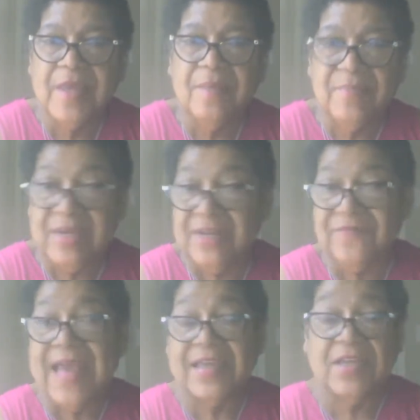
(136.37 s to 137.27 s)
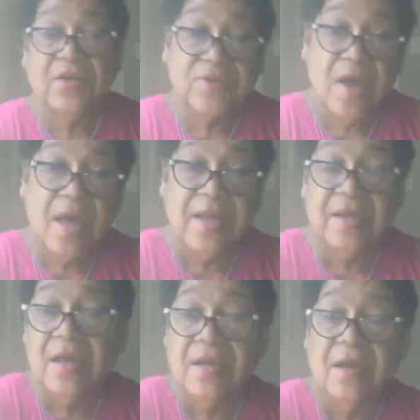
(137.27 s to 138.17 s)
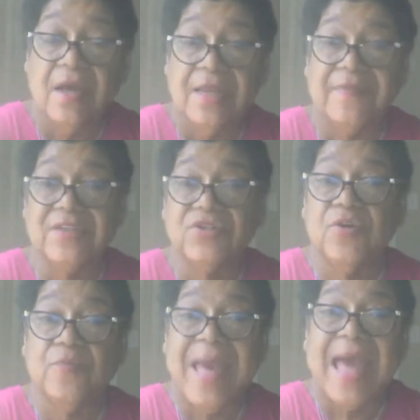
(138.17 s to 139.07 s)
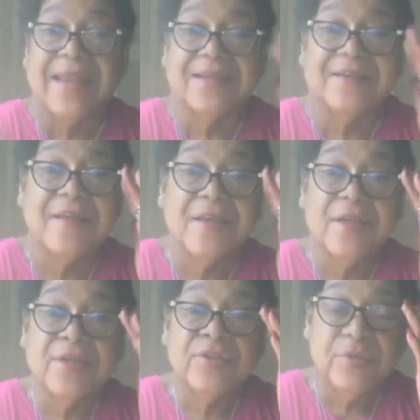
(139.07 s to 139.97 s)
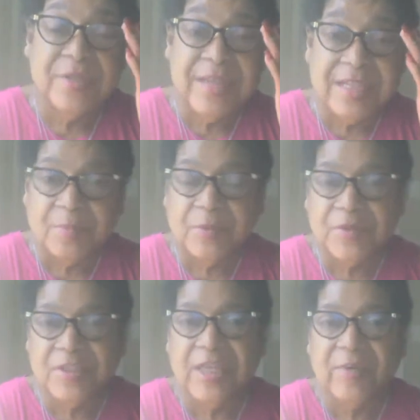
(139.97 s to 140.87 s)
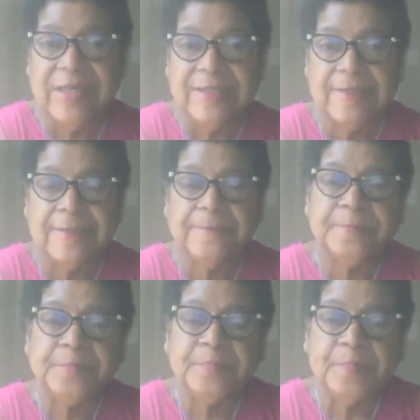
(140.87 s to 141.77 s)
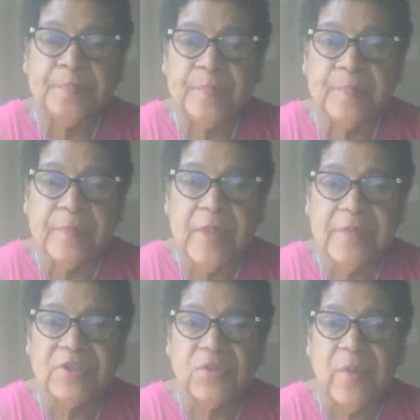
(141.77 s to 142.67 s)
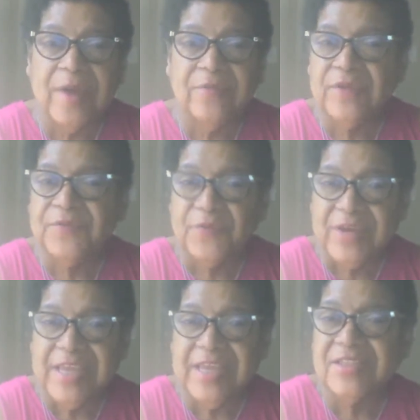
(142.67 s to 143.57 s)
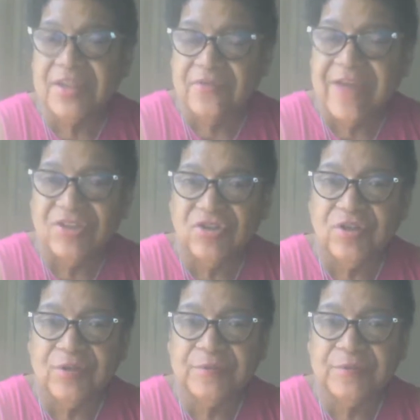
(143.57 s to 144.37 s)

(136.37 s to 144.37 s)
But in fact, it goes on and on and on, and there's no pattern to the decimal sequence. The square root of 3 is irrational.